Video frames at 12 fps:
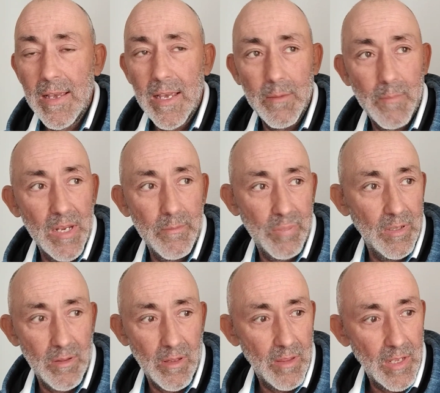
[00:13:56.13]
it might
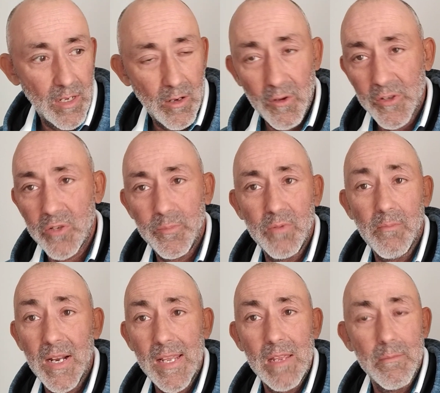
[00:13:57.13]
be that they contribute
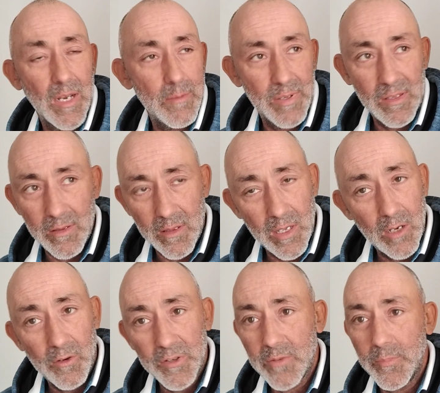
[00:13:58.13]
money, it might be that they
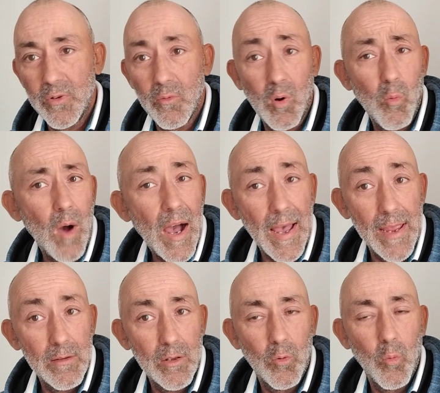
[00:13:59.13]
contribute, well, why?
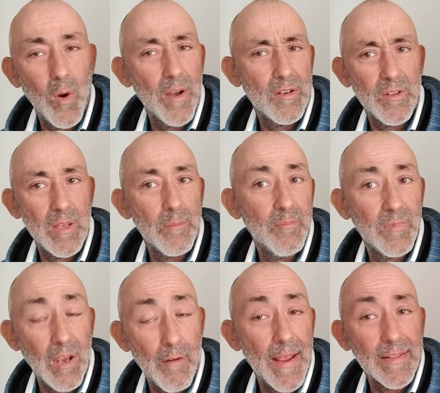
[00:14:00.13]
Where do they
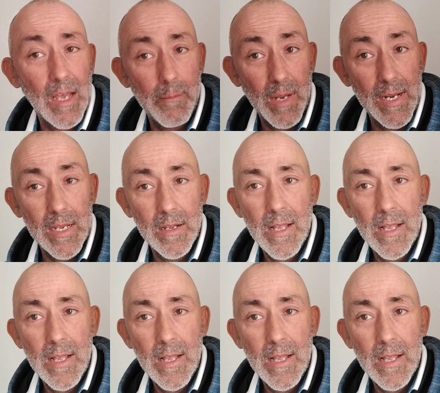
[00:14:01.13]
direct that money?